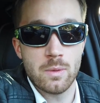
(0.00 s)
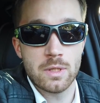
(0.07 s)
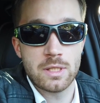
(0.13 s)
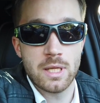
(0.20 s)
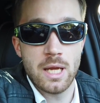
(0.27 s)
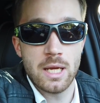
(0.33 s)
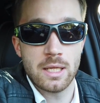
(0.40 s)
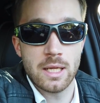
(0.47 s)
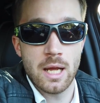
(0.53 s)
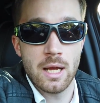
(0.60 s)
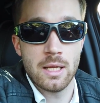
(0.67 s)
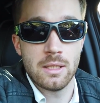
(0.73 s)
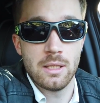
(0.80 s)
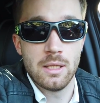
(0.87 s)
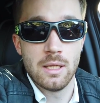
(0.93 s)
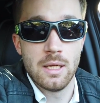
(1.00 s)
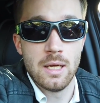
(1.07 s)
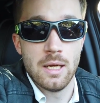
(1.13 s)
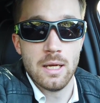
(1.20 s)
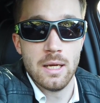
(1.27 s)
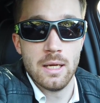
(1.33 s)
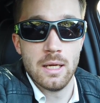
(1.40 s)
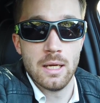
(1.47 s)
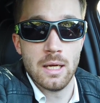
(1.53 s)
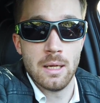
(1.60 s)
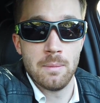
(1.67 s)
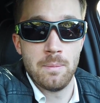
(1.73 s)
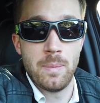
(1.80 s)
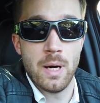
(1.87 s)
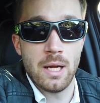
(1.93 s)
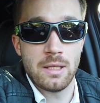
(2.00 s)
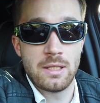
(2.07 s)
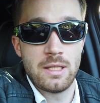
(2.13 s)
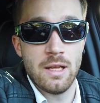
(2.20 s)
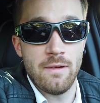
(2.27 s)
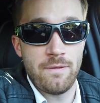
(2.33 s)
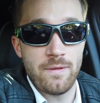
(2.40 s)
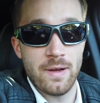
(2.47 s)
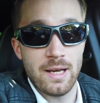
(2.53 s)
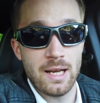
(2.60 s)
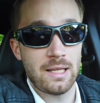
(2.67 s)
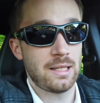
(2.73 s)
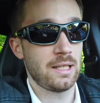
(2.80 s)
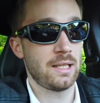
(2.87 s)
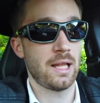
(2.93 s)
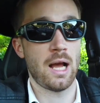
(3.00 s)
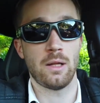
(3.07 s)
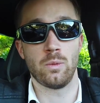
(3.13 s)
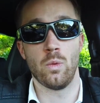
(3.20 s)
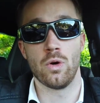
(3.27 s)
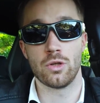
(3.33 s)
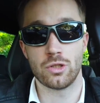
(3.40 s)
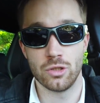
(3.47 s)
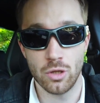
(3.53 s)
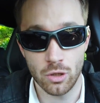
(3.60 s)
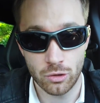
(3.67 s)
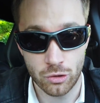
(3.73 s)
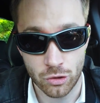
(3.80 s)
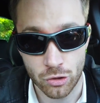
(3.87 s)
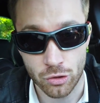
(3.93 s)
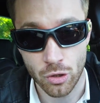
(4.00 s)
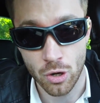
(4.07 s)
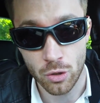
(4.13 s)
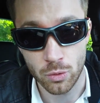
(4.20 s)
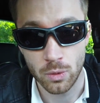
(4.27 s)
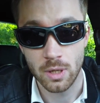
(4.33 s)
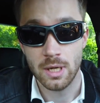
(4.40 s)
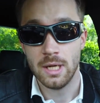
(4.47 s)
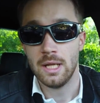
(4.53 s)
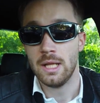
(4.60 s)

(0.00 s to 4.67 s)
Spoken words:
they were saying that, but definitely that was not true.